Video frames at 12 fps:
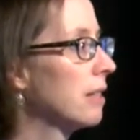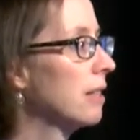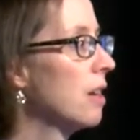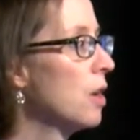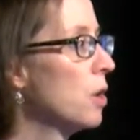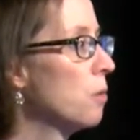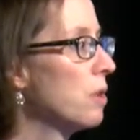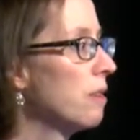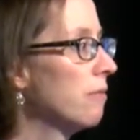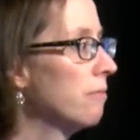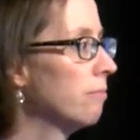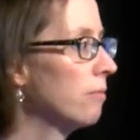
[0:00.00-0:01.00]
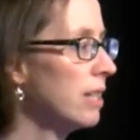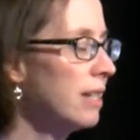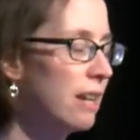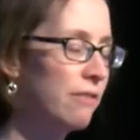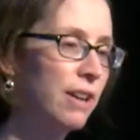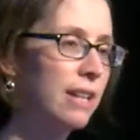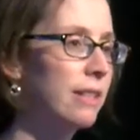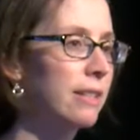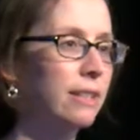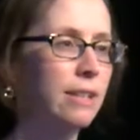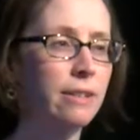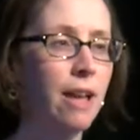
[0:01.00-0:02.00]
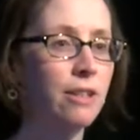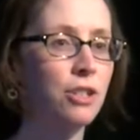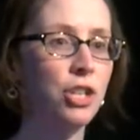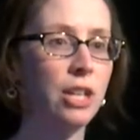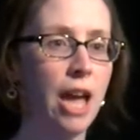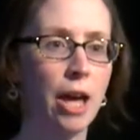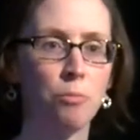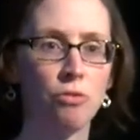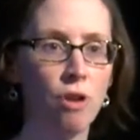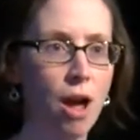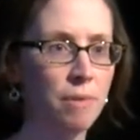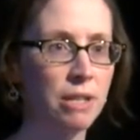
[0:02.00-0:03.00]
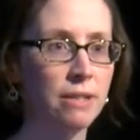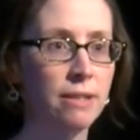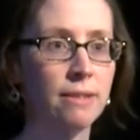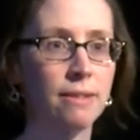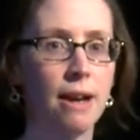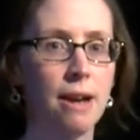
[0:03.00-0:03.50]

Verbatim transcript: And we've identified that the technology had promise.